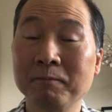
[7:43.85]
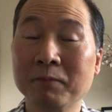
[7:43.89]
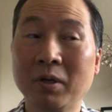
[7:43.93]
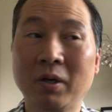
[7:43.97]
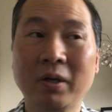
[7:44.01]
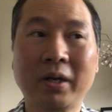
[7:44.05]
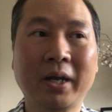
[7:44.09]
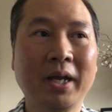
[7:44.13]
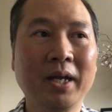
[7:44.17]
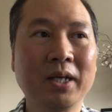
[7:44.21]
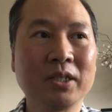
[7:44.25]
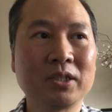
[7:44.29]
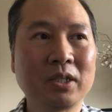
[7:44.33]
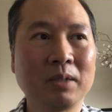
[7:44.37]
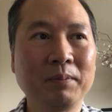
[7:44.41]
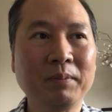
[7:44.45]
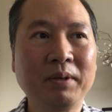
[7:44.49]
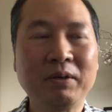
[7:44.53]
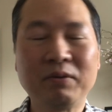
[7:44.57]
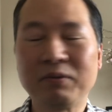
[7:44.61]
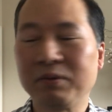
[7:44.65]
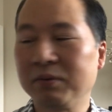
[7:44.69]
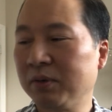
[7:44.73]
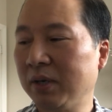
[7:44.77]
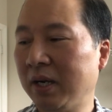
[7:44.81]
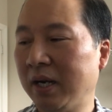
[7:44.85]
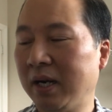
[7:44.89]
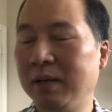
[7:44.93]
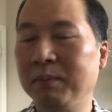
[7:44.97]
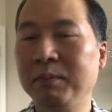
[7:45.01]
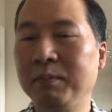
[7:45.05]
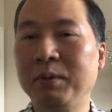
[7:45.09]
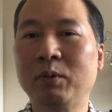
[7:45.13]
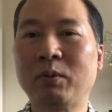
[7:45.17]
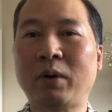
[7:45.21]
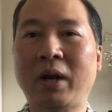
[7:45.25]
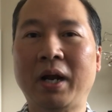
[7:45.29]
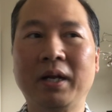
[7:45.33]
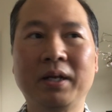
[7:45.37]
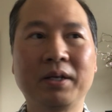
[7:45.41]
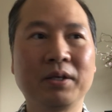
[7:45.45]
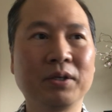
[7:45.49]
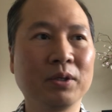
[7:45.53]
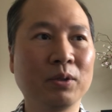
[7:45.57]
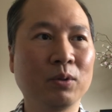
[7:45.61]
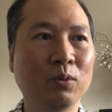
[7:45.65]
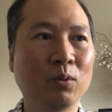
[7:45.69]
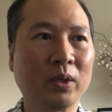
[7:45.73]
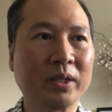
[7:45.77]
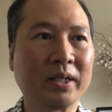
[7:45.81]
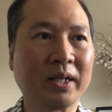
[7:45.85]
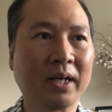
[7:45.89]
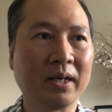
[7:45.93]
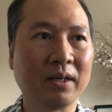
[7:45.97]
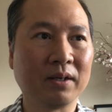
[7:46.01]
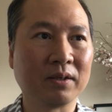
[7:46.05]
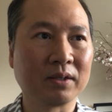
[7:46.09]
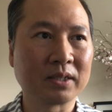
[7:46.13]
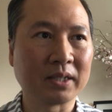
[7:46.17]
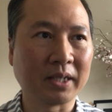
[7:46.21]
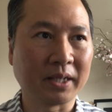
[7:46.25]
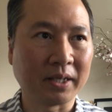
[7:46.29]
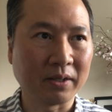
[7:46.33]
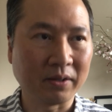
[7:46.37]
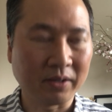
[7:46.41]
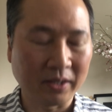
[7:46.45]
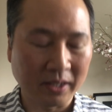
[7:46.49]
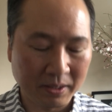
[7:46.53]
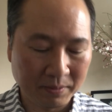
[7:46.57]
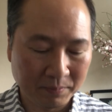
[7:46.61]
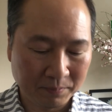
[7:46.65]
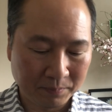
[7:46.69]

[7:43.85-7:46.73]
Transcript: Okay. So let me write to you what that looks like. Okay.